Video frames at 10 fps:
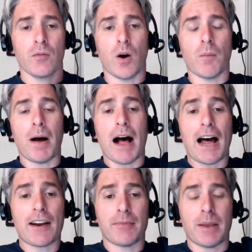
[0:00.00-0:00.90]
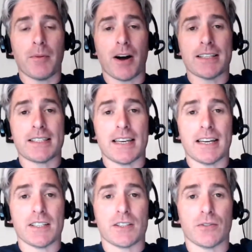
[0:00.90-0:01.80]
While part of me might see
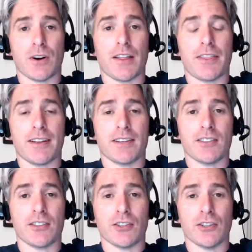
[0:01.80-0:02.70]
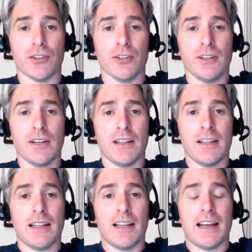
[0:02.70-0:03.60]
it as the right thing to do,
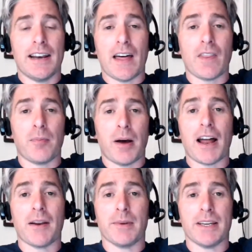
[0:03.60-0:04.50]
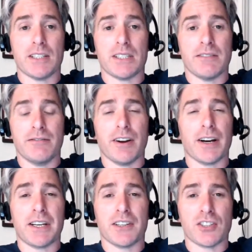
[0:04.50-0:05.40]
another part of me is
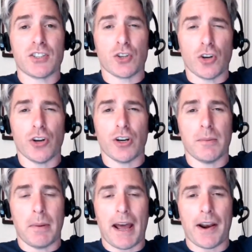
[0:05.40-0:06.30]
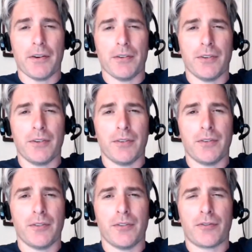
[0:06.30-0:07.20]
very concerned about it
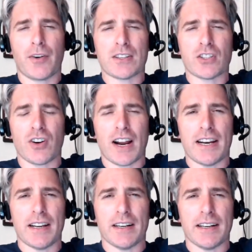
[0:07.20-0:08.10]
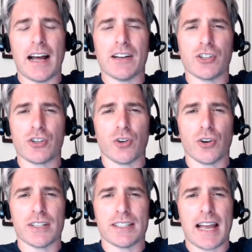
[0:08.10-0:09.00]
frustrated and
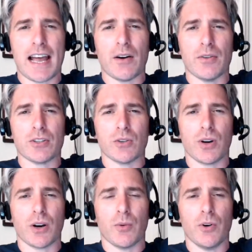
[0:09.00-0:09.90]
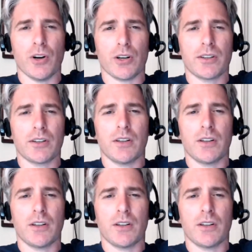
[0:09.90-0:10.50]
unsure as to how it's all going to work.